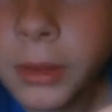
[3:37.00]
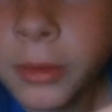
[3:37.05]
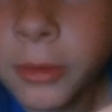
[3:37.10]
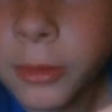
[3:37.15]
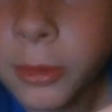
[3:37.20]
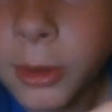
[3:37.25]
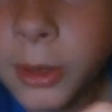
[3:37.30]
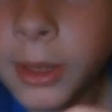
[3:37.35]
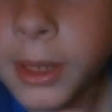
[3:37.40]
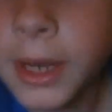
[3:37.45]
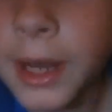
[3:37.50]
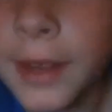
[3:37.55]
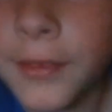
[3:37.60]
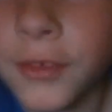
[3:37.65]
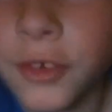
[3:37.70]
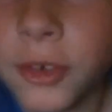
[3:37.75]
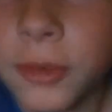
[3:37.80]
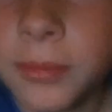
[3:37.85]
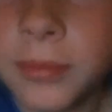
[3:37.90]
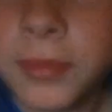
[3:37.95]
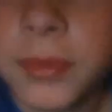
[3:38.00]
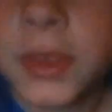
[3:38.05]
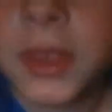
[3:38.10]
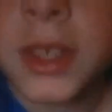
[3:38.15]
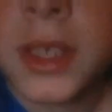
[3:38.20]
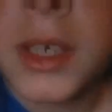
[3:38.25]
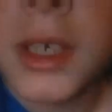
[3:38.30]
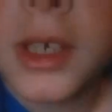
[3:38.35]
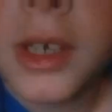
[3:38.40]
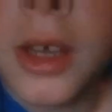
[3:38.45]
Whatever.
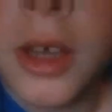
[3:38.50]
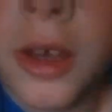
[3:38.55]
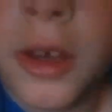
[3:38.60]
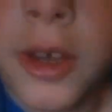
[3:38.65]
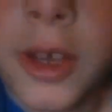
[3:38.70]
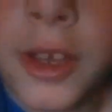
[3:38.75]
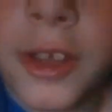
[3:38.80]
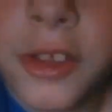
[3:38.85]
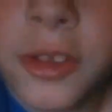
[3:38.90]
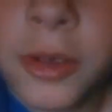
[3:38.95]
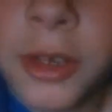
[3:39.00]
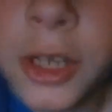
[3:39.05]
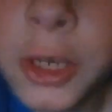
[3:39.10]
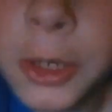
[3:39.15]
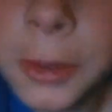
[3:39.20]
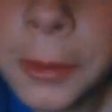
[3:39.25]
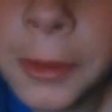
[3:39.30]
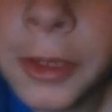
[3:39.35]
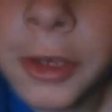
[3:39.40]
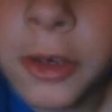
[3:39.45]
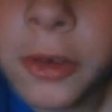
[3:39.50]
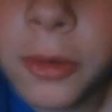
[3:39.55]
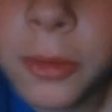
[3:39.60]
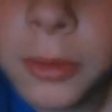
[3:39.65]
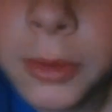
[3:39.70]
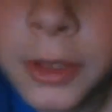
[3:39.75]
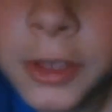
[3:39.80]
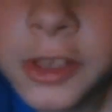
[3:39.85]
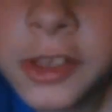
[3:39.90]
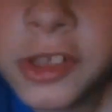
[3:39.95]
Okay, so here we go.
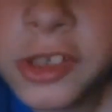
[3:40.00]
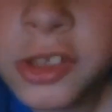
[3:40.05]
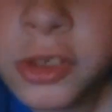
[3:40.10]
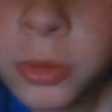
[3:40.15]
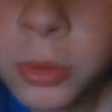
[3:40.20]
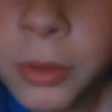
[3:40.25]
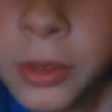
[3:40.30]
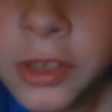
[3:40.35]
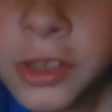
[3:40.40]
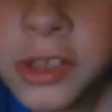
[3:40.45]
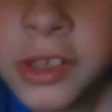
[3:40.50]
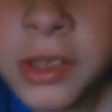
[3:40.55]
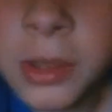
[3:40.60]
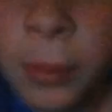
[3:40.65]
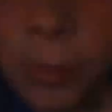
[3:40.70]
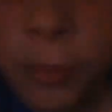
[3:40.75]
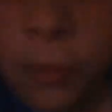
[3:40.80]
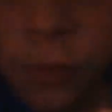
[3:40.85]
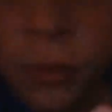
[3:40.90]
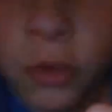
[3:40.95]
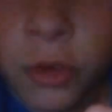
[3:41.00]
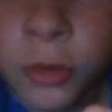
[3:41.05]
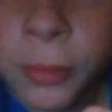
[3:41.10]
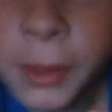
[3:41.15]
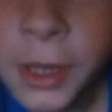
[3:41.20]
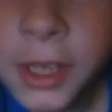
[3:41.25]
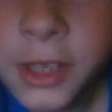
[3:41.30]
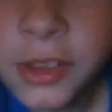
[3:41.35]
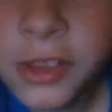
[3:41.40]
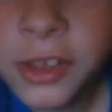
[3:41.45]
Let's twist some
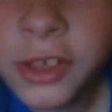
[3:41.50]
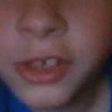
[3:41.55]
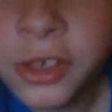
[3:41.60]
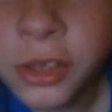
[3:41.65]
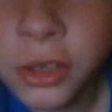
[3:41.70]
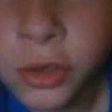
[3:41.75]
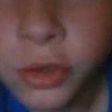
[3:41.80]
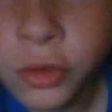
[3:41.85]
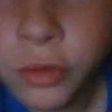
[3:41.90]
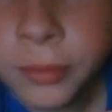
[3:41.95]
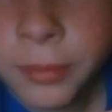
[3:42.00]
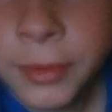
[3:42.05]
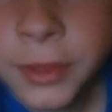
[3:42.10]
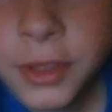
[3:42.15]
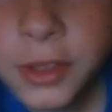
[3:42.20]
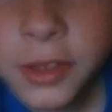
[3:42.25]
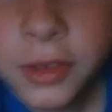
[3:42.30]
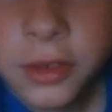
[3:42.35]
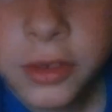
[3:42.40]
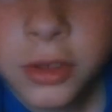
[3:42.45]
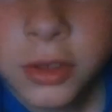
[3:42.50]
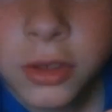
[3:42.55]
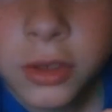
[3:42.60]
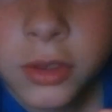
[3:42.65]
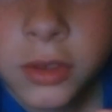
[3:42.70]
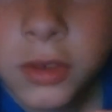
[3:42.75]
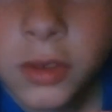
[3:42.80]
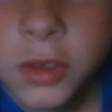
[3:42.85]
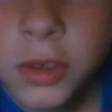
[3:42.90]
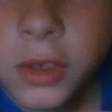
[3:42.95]
Rubik's Cubes.
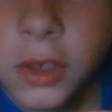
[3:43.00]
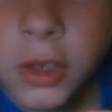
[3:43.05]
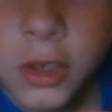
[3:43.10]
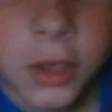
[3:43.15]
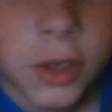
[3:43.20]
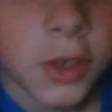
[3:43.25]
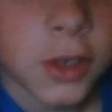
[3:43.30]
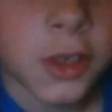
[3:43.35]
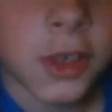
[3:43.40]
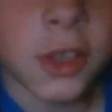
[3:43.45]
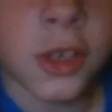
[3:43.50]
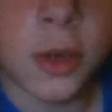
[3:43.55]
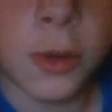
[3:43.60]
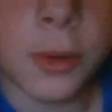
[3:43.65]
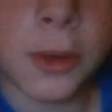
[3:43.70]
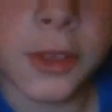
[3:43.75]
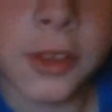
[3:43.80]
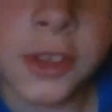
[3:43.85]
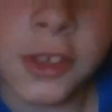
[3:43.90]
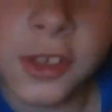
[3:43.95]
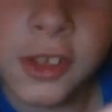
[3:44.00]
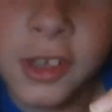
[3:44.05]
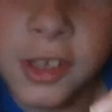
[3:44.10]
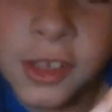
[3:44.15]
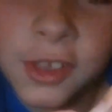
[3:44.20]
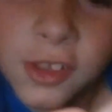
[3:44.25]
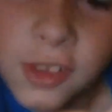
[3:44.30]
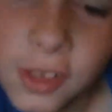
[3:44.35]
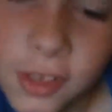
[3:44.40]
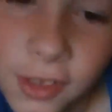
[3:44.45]
You know what this
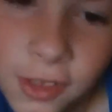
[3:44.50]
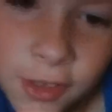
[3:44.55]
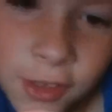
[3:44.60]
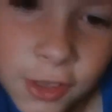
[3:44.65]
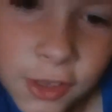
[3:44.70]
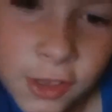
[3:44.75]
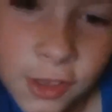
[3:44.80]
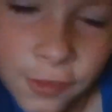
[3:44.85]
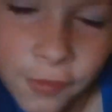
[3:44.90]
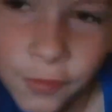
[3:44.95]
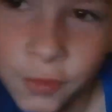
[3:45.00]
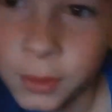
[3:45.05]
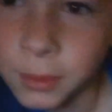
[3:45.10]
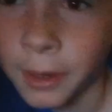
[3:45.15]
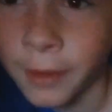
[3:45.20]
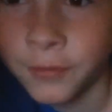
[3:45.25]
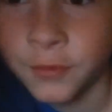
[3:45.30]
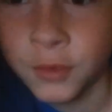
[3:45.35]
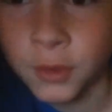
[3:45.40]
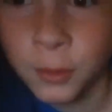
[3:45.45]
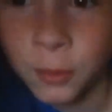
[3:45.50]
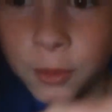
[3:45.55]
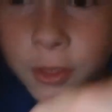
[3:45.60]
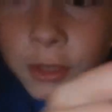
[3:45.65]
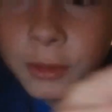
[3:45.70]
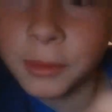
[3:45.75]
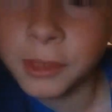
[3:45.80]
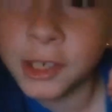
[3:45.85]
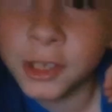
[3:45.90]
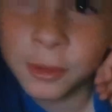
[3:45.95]
is? This is a 4x4. What
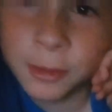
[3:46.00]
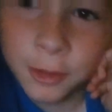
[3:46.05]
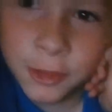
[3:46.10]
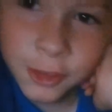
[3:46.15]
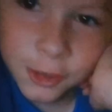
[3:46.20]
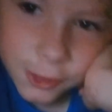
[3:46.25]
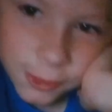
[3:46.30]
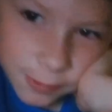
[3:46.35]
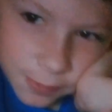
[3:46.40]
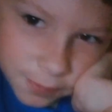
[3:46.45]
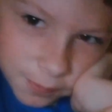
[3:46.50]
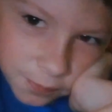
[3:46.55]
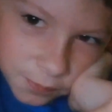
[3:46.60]
do we do with it?